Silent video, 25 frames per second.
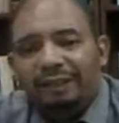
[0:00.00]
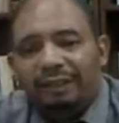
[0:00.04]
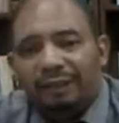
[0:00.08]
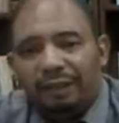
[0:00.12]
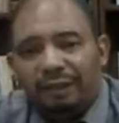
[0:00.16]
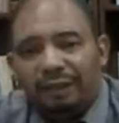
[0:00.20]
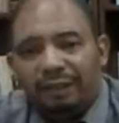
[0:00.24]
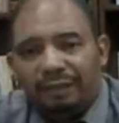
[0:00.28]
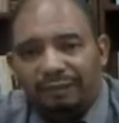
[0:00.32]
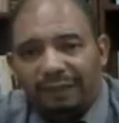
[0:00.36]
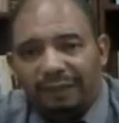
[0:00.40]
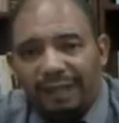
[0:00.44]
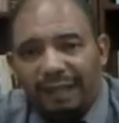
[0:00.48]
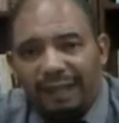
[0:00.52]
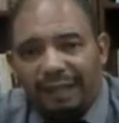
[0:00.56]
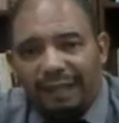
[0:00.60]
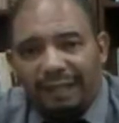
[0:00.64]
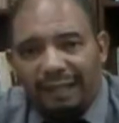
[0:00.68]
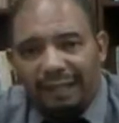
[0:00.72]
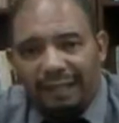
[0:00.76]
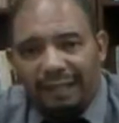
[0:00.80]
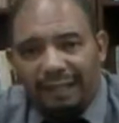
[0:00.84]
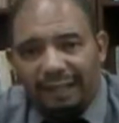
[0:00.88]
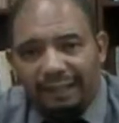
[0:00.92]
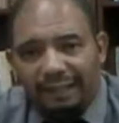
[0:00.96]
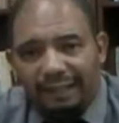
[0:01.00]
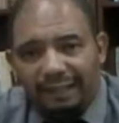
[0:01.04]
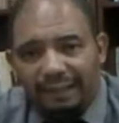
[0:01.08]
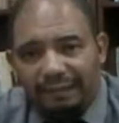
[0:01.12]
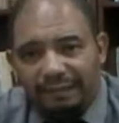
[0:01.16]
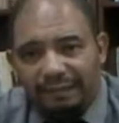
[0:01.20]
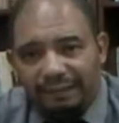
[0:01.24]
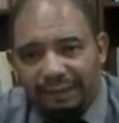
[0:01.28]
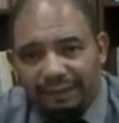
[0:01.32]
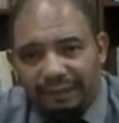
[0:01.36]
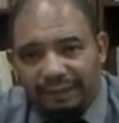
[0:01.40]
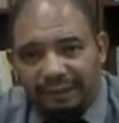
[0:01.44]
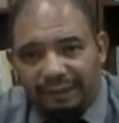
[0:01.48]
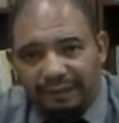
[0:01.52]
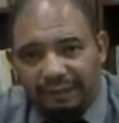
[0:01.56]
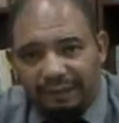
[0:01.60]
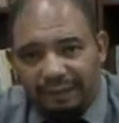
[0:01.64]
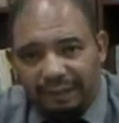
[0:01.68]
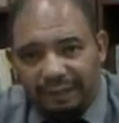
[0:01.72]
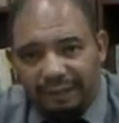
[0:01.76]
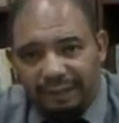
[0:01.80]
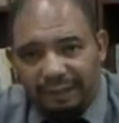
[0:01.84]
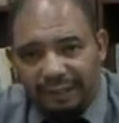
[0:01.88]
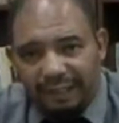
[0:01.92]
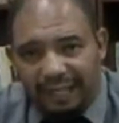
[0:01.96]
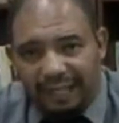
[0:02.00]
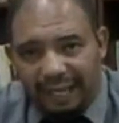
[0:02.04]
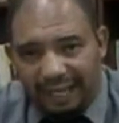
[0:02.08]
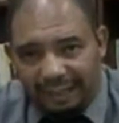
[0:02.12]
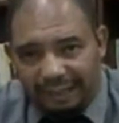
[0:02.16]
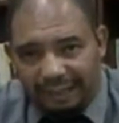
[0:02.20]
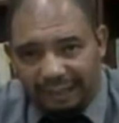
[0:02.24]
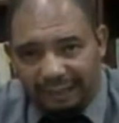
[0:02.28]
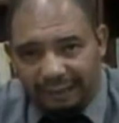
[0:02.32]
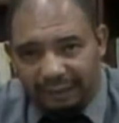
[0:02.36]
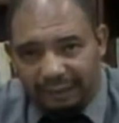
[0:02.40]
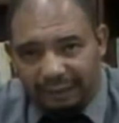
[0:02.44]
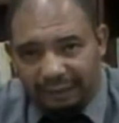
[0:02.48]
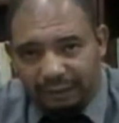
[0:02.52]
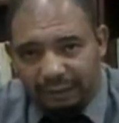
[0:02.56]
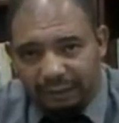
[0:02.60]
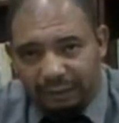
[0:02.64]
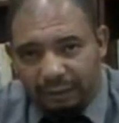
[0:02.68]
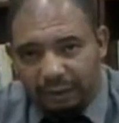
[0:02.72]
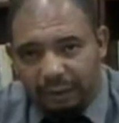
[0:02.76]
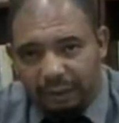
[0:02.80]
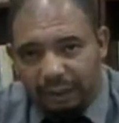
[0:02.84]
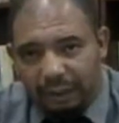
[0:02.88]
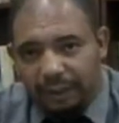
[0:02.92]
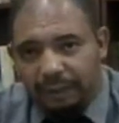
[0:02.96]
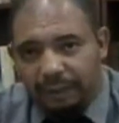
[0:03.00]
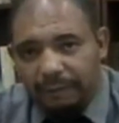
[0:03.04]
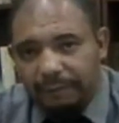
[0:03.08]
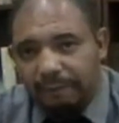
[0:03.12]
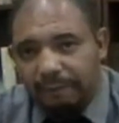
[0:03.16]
of the different characters. Okay,